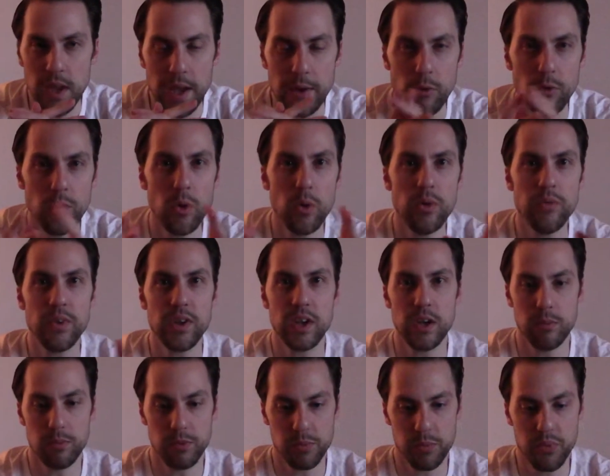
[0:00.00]
I don't know if it
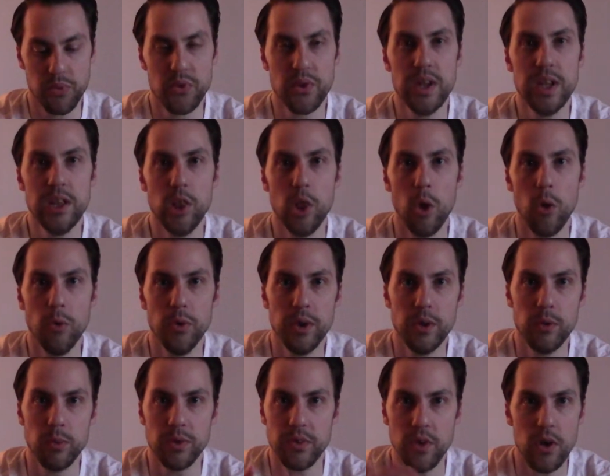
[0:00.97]
comes
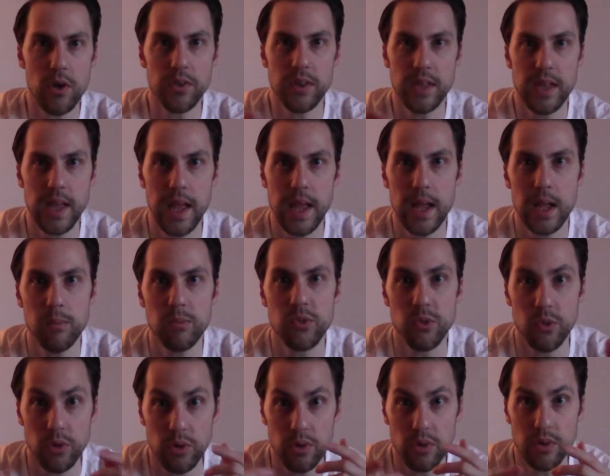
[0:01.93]
preloaded with all the games
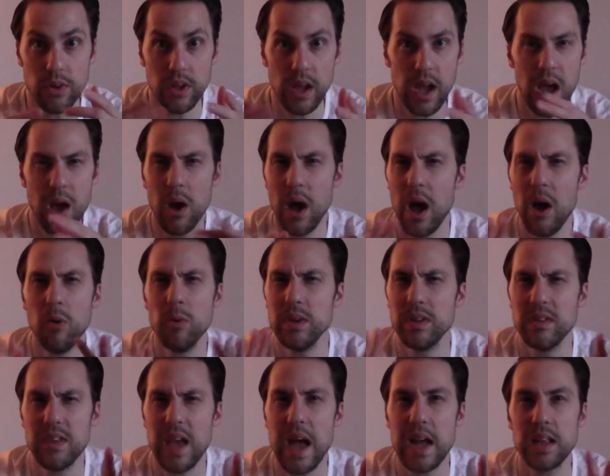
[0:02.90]
or how, how
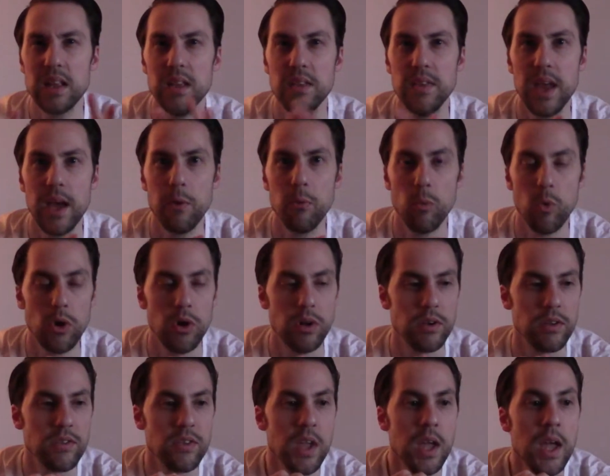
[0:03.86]
exactly that
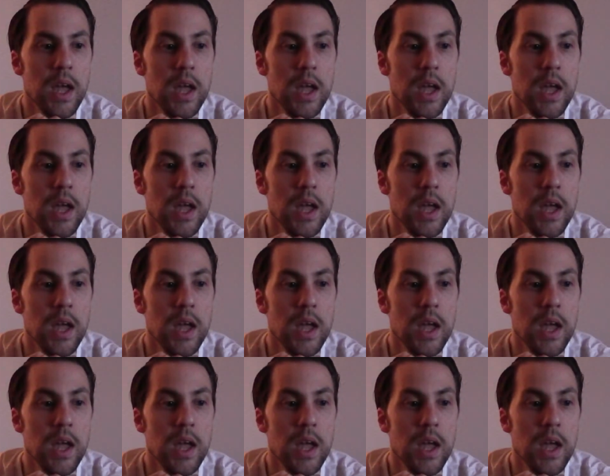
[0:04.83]
works.